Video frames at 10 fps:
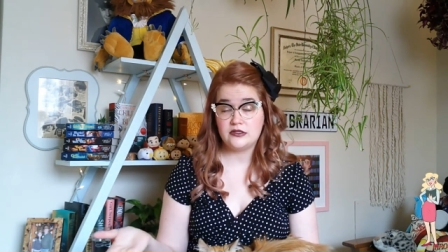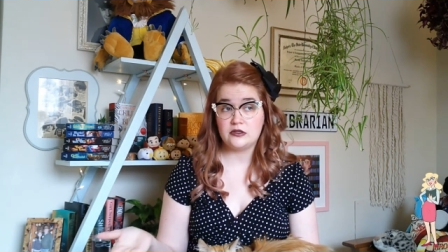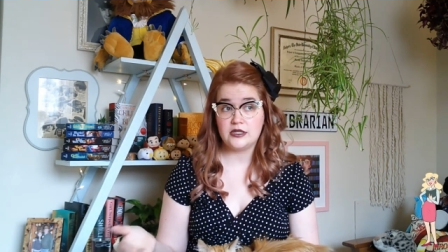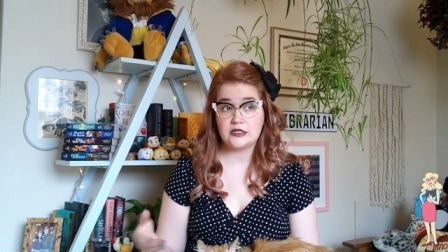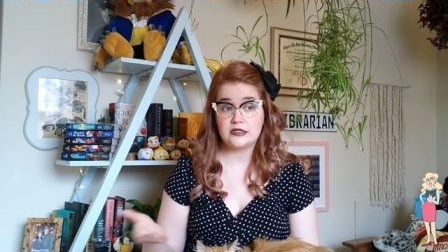So
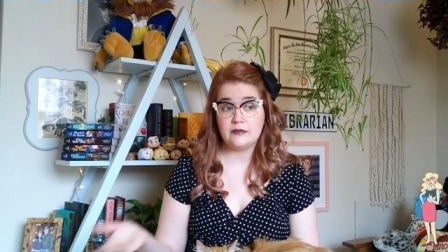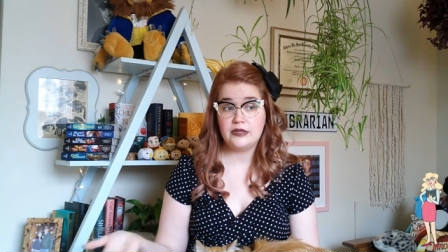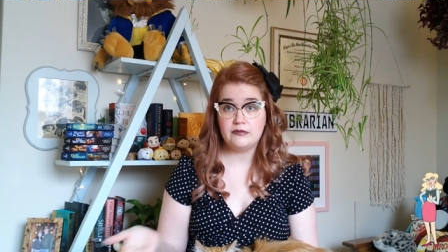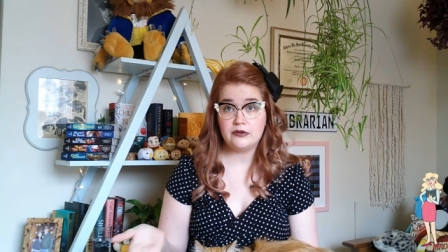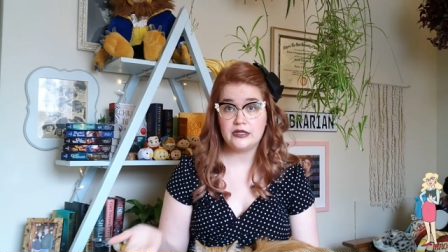there's some
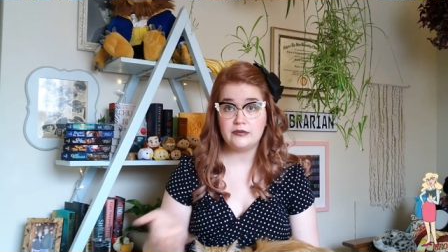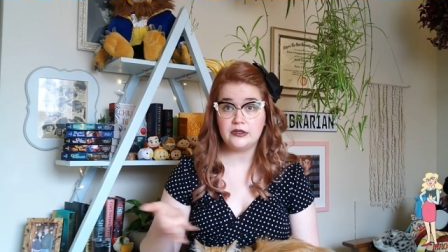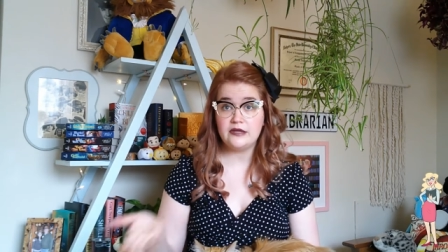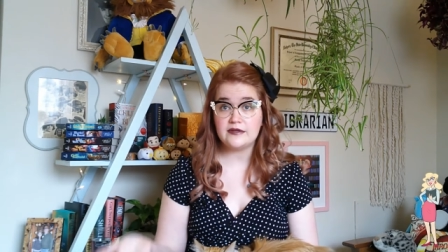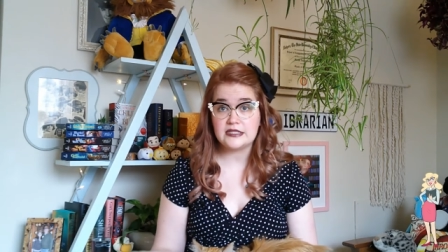people that
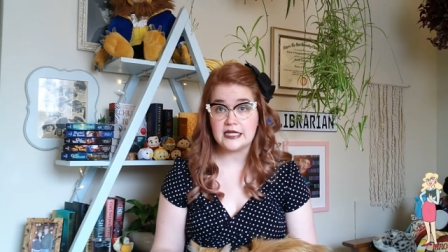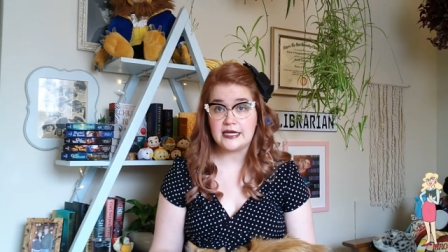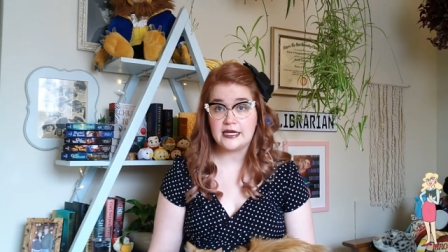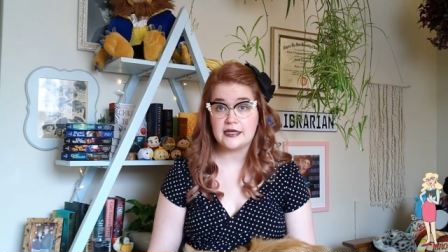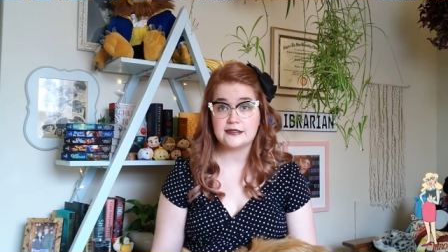believe in
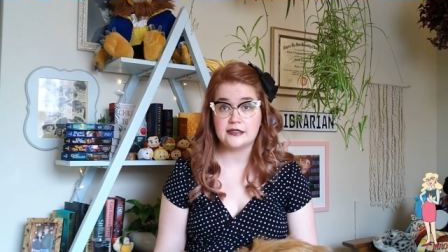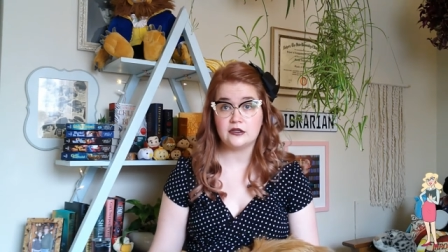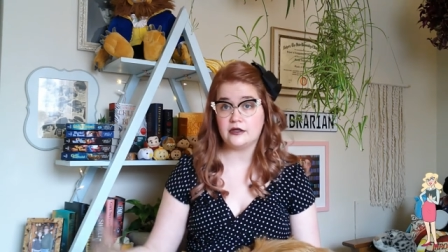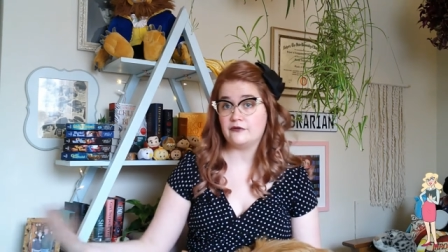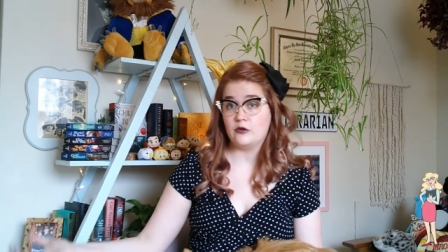psychics and
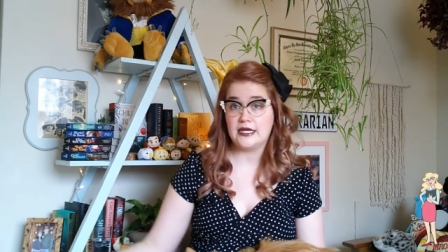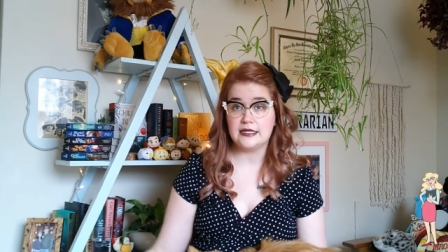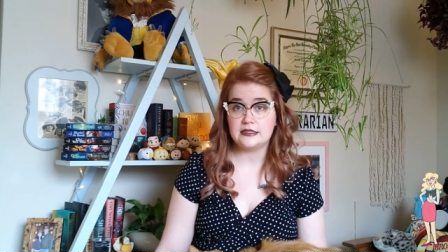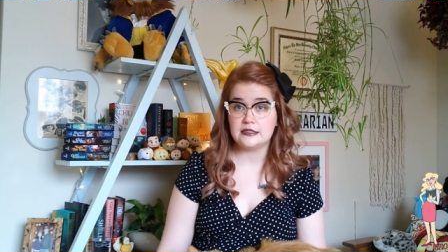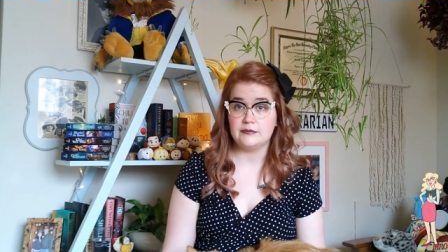
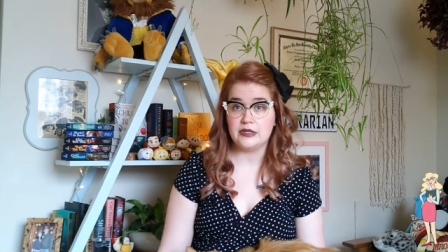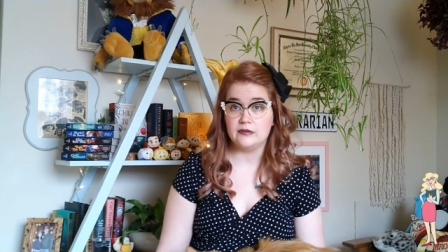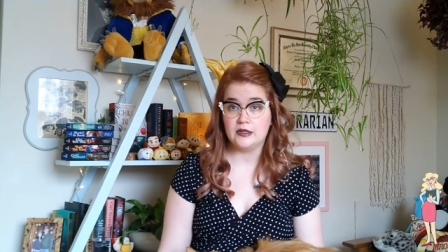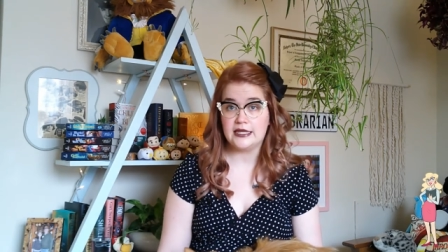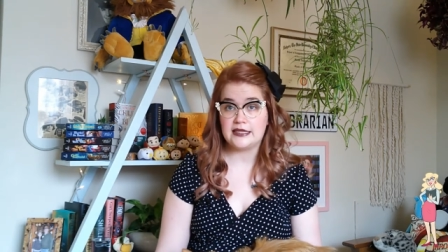clairvoyance and
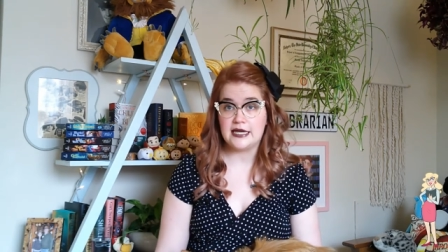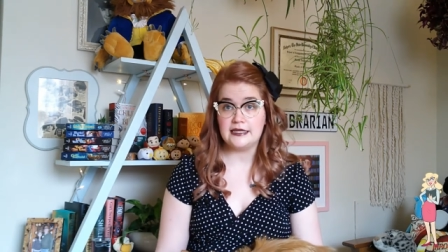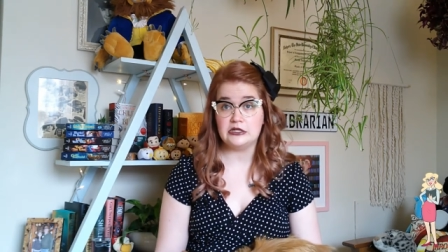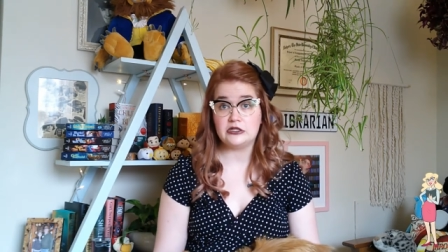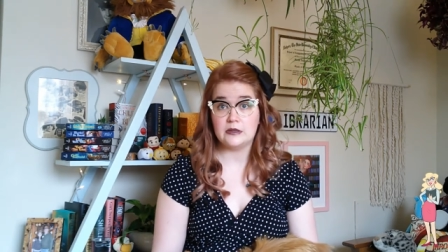people like that,
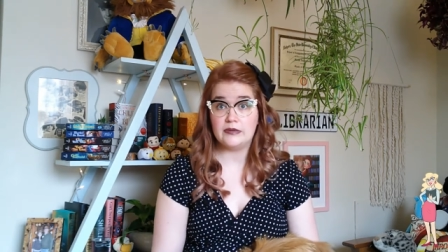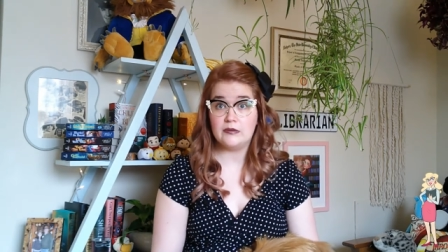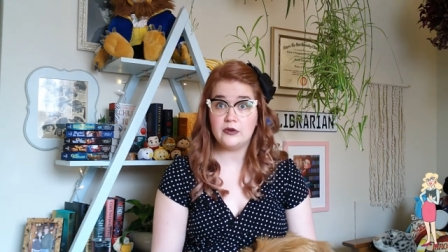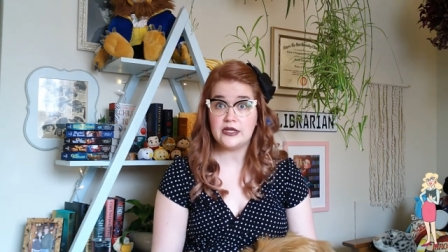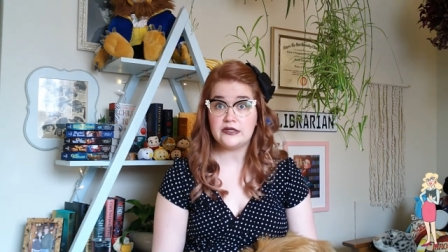and there's some
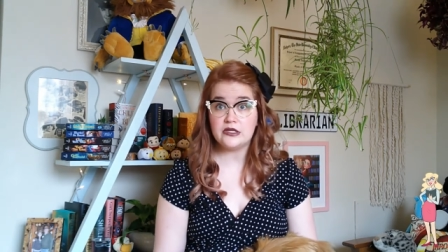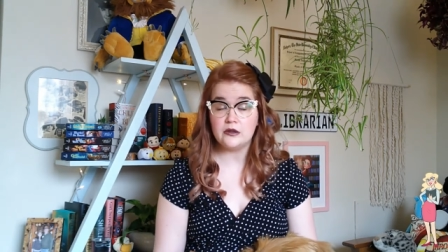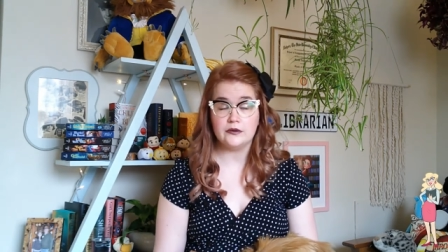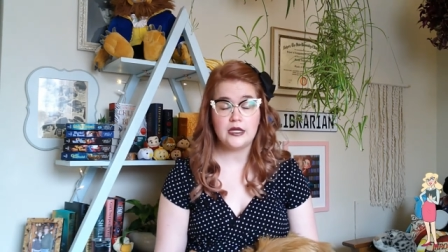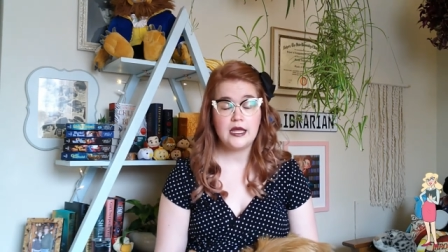people that don't.